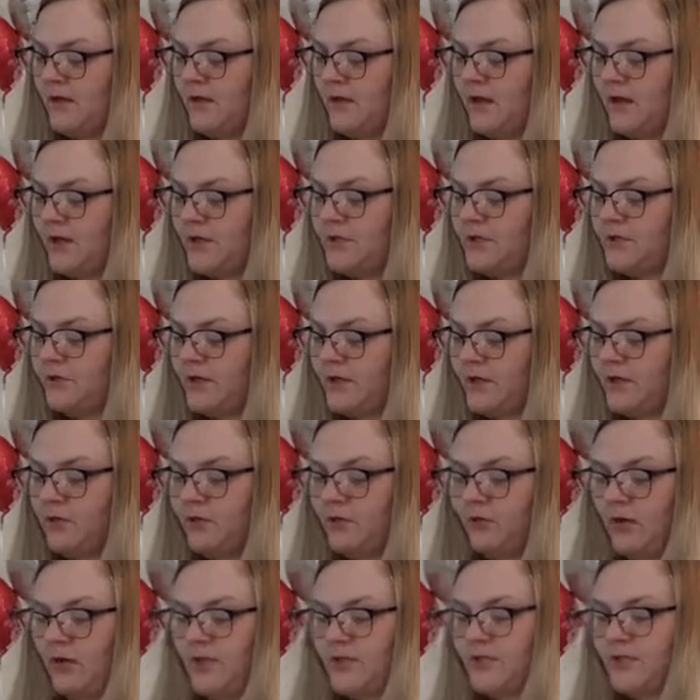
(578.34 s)
100
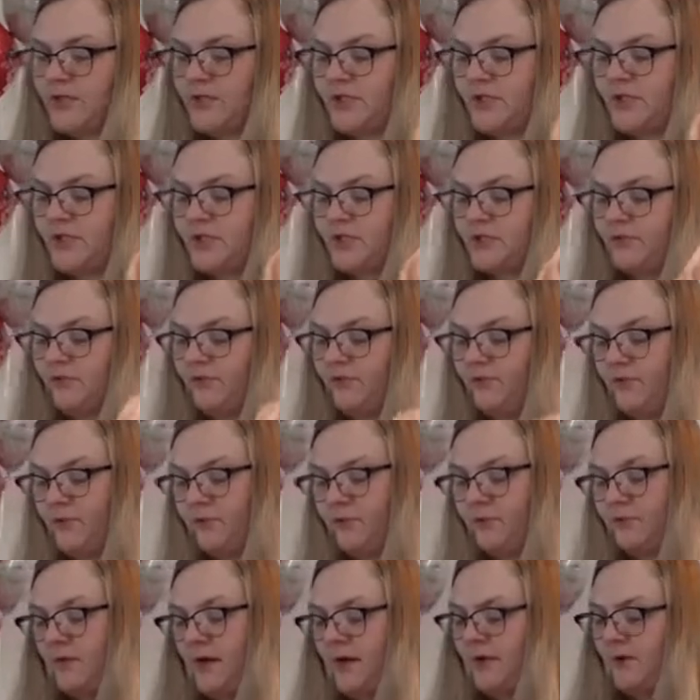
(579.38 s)
questions for
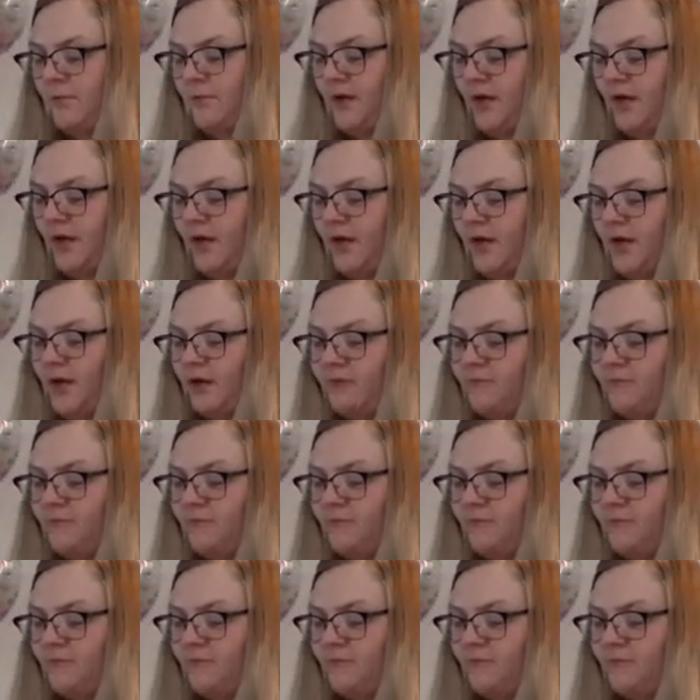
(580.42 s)
mukbang.